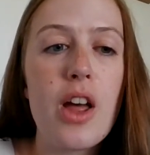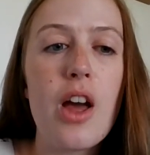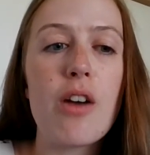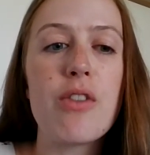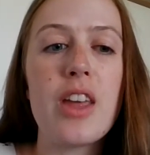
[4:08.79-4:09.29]

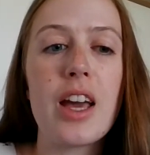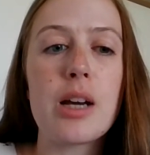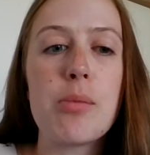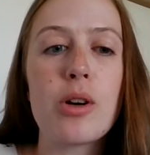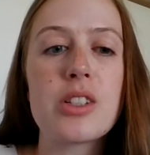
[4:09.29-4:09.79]
of the
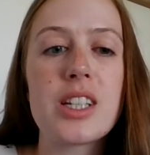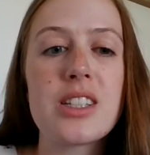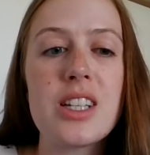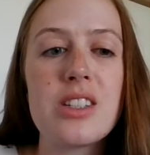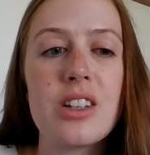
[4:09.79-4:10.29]
Ickabog's
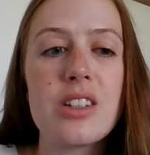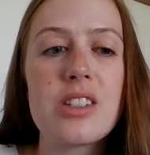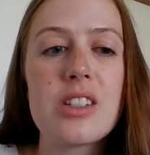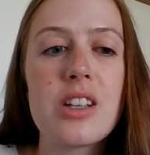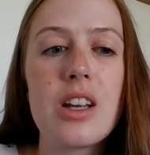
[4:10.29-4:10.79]

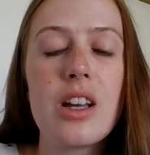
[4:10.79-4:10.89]
existence.